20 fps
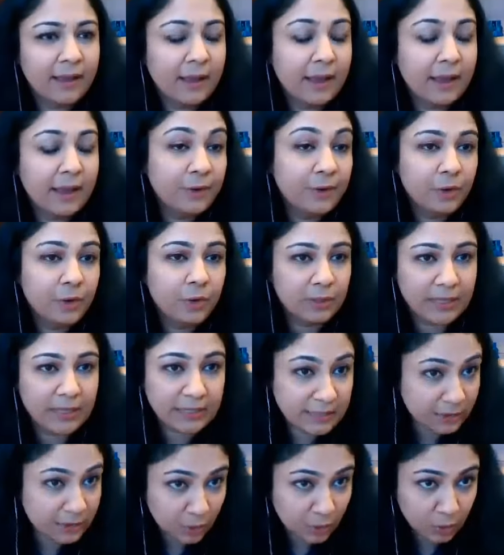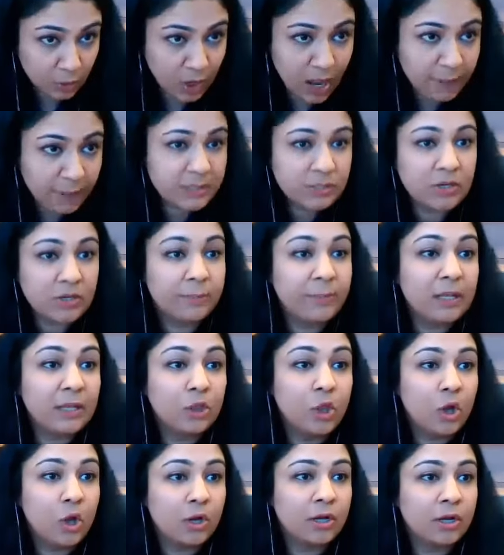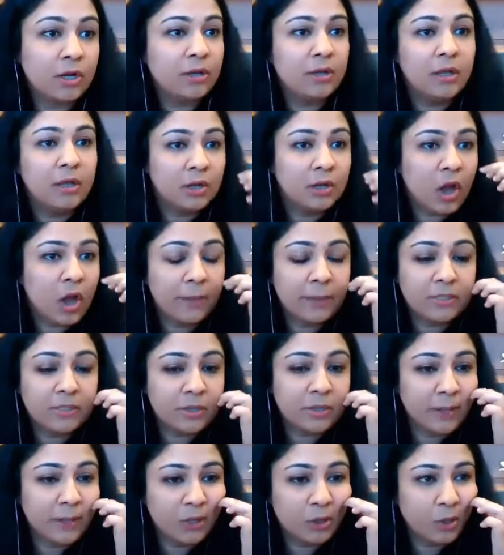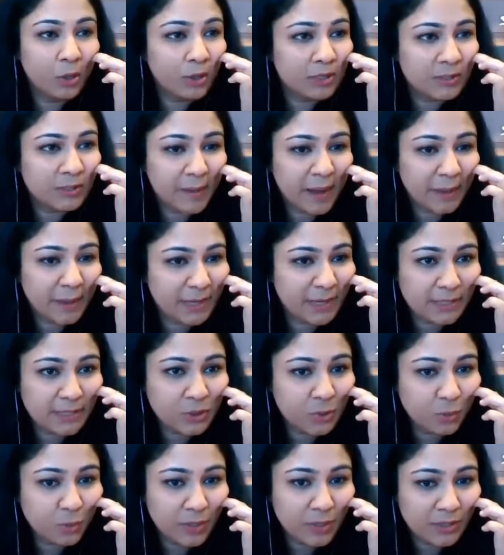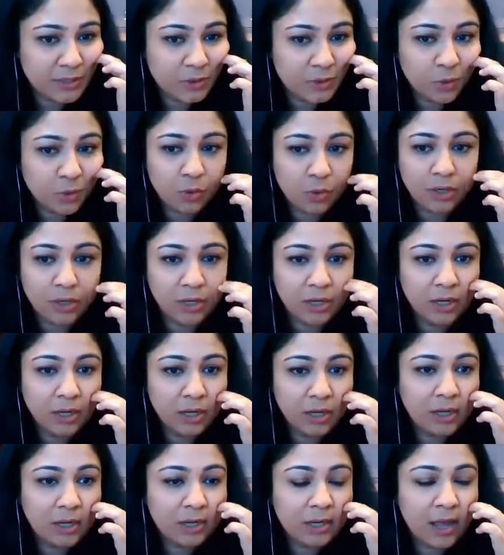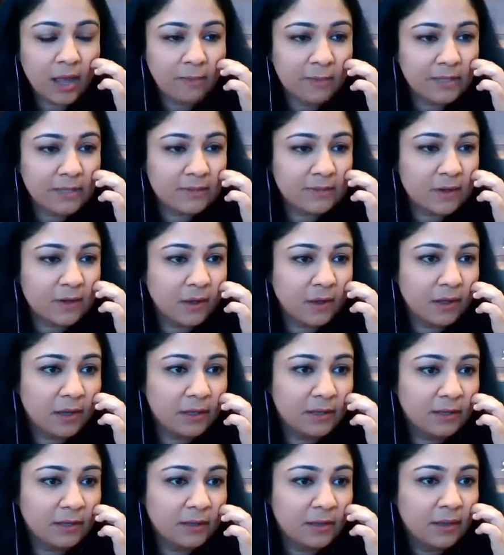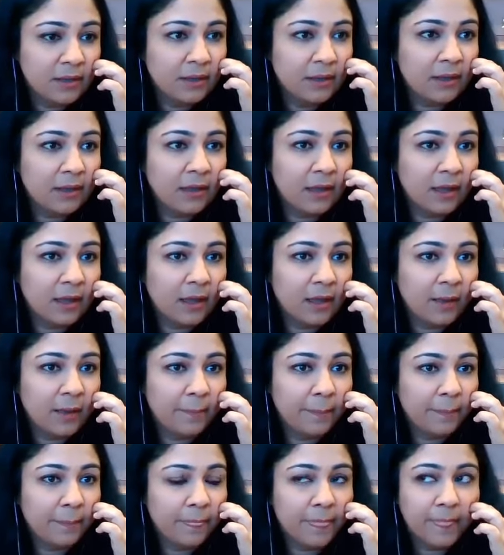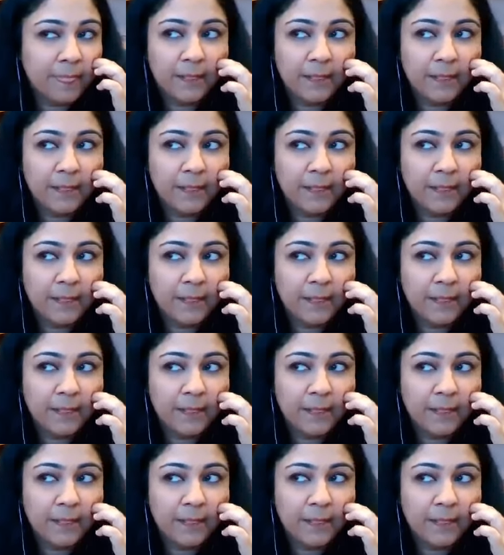I don't know, like, comments on my looks by my students, or comments on um,